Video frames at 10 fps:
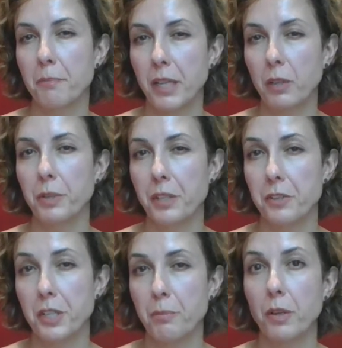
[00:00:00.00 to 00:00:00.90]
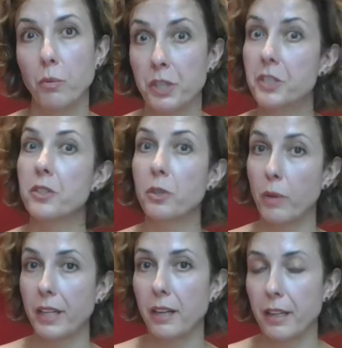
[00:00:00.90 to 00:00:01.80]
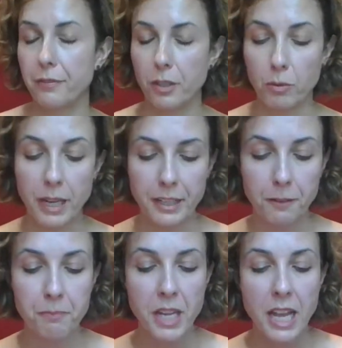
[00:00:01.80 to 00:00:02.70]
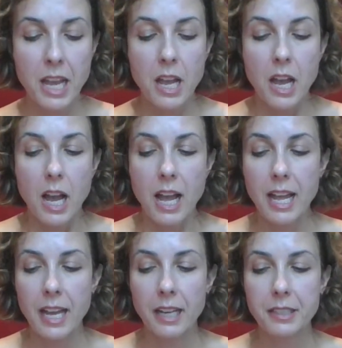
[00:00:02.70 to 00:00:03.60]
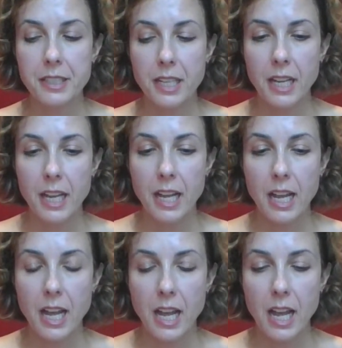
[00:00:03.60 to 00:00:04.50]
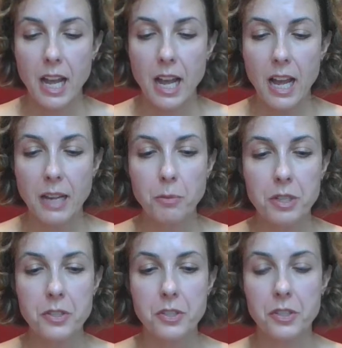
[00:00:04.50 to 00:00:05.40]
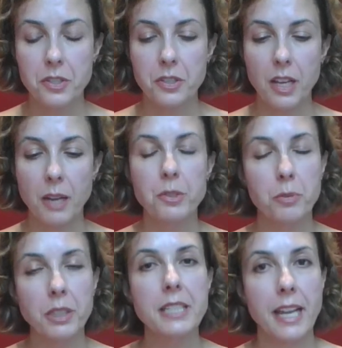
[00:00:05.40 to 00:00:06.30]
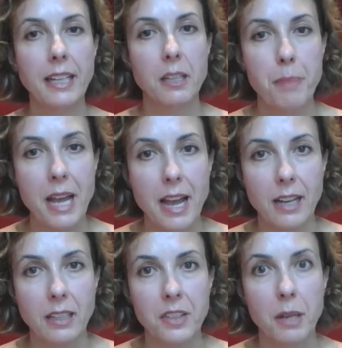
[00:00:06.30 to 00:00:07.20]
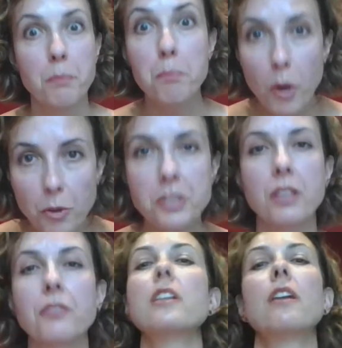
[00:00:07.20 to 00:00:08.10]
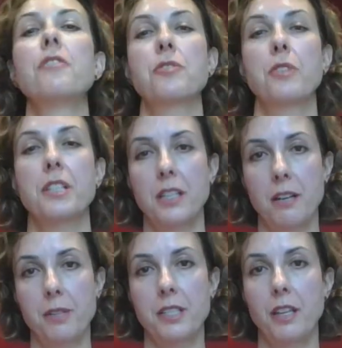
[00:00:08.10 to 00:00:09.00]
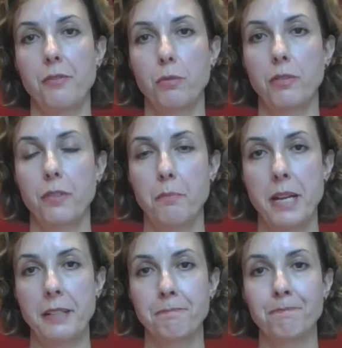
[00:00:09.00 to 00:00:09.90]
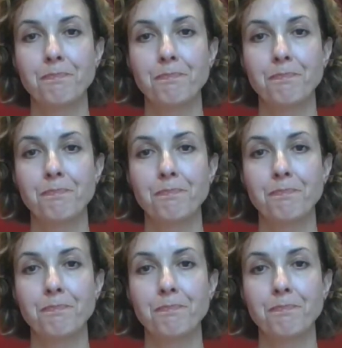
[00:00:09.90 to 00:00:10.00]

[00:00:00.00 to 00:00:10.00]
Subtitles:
male readership, which is quite high for a writer. And I was really taken aback that most of the love stories that I received were from men.